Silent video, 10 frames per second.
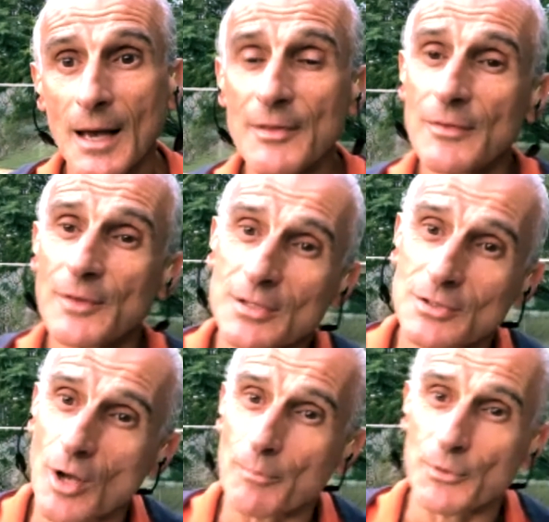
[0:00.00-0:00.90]
And then they
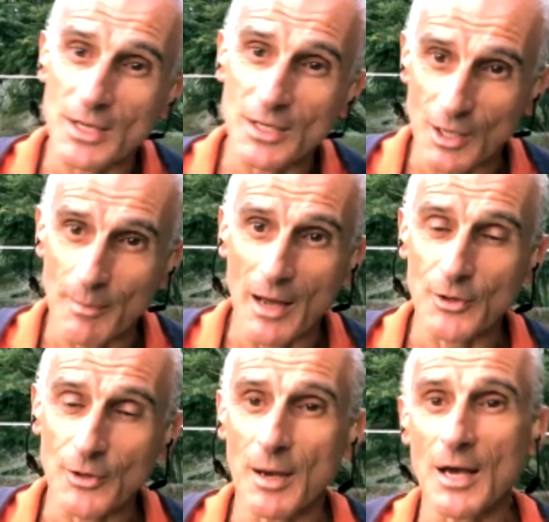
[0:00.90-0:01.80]
stop thinking
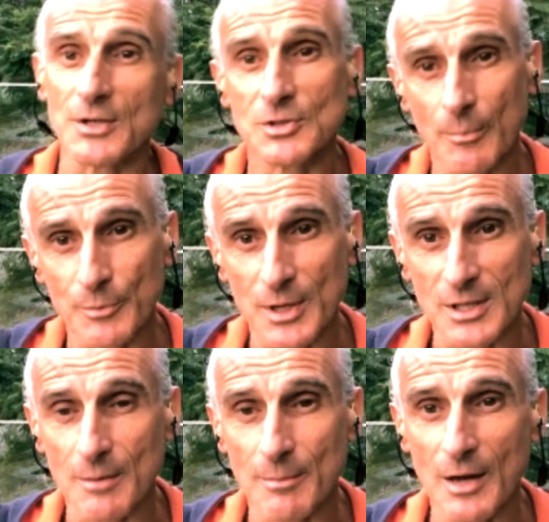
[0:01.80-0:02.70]
about the past, stop
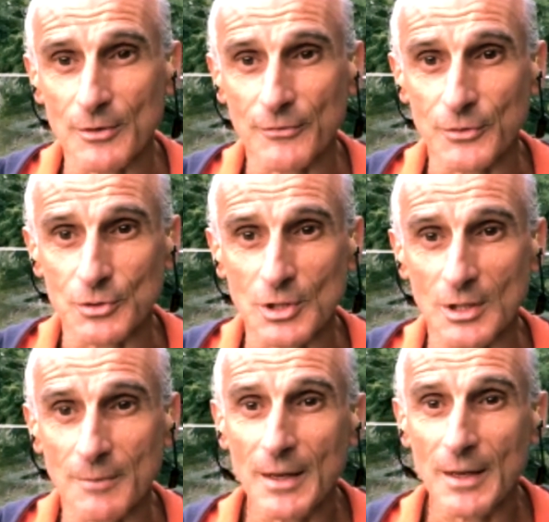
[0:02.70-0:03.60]
thinking about the
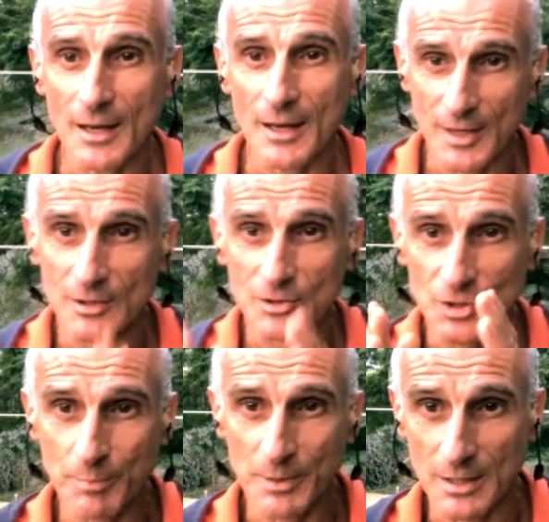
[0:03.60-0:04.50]
future, and they can
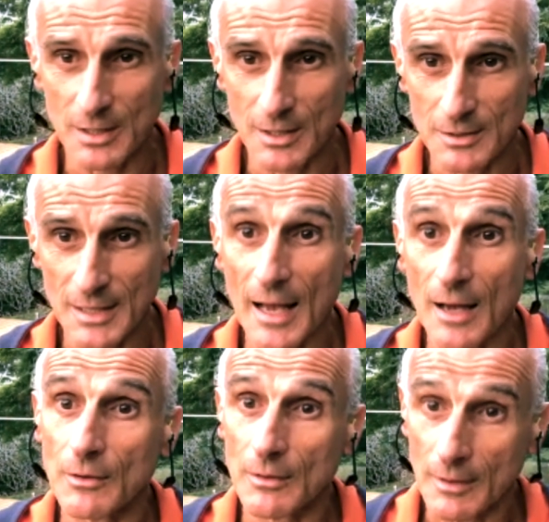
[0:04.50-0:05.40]
just be here
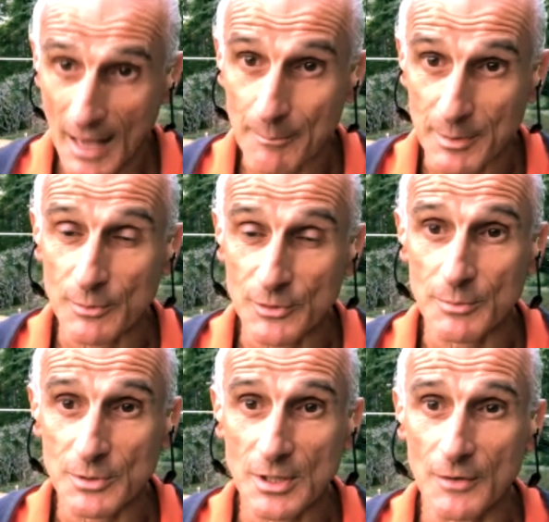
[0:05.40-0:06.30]
now, happy with
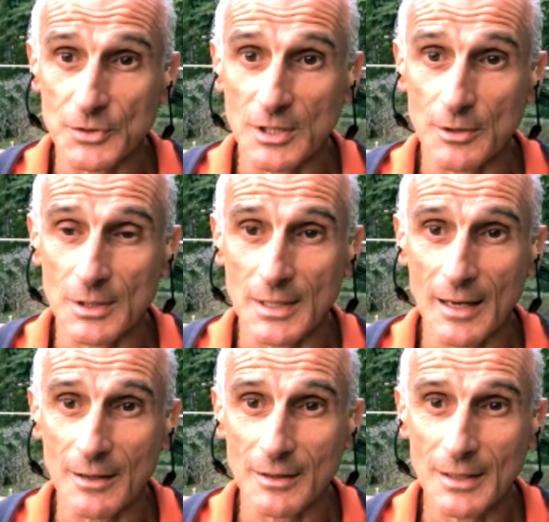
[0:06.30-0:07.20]
themselves here and
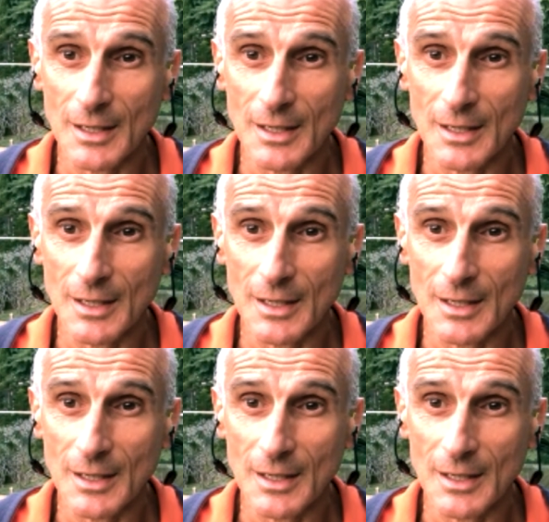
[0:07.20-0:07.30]
now.